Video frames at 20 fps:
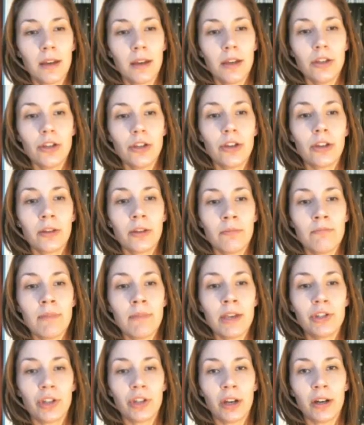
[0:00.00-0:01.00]
You can
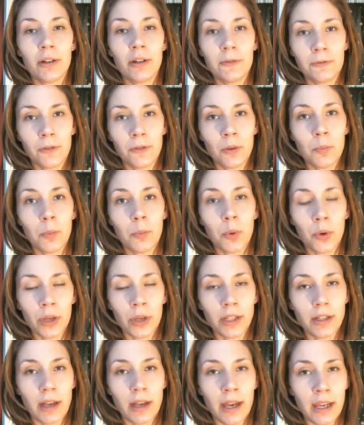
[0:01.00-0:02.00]
measure from point
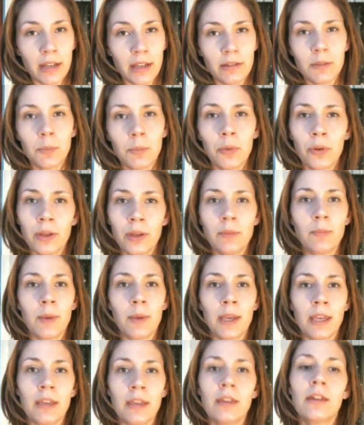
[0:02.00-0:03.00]
A to point
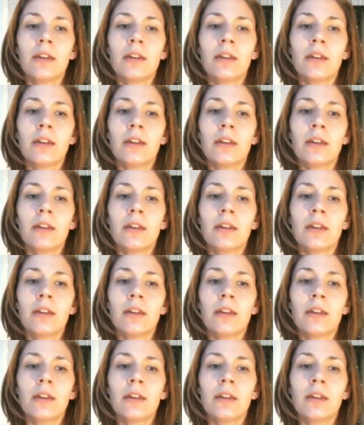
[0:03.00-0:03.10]
B